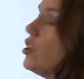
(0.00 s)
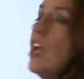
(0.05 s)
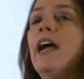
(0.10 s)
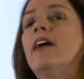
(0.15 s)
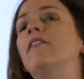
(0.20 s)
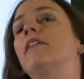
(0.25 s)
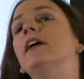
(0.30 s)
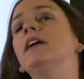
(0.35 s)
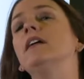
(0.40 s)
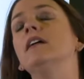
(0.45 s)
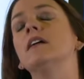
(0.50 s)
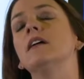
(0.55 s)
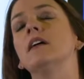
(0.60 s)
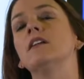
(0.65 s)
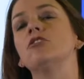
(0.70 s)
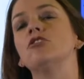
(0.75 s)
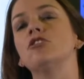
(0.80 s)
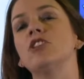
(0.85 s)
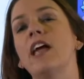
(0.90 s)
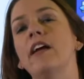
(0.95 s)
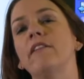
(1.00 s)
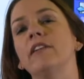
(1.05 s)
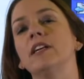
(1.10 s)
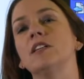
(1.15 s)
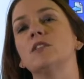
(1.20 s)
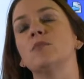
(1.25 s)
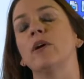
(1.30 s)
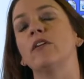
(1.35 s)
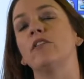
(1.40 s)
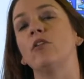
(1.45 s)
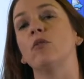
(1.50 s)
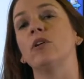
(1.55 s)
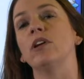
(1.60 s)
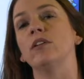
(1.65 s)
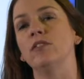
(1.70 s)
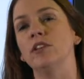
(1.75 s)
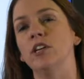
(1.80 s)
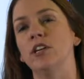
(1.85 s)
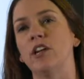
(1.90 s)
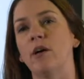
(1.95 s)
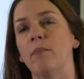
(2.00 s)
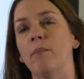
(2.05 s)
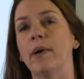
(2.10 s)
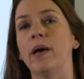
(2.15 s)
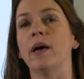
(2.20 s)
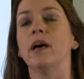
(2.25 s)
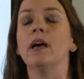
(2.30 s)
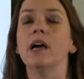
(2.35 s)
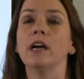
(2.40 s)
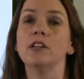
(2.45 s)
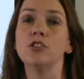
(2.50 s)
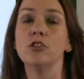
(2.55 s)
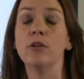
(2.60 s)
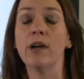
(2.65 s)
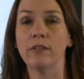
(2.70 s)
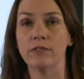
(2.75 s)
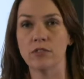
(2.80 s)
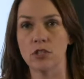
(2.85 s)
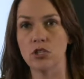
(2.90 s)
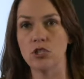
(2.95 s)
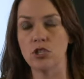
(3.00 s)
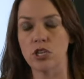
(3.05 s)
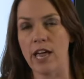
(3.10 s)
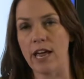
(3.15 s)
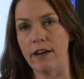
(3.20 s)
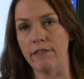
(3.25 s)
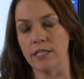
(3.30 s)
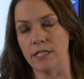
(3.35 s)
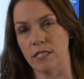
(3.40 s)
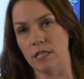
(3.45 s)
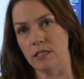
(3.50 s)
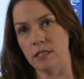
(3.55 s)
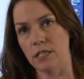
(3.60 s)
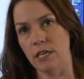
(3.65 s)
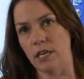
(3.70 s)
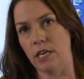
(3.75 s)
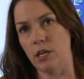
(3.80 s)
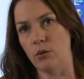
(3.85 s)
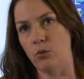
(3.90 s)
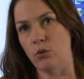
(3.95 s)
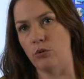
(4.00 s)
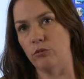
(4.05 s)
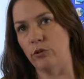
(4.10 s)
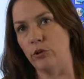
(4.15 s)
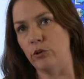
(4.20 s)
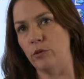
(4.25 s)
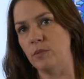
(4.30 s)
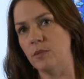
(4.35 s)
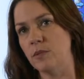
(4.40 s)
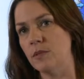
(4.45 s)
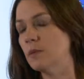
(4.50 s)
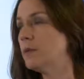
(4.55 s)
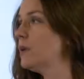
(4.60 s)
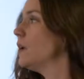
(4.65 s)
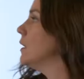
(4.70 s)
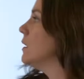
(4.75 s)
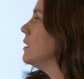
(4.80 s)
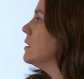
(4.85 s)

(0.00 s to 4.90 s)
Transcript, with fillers: sharing, and sharing is where you're given a number and you have to share it into equal groups.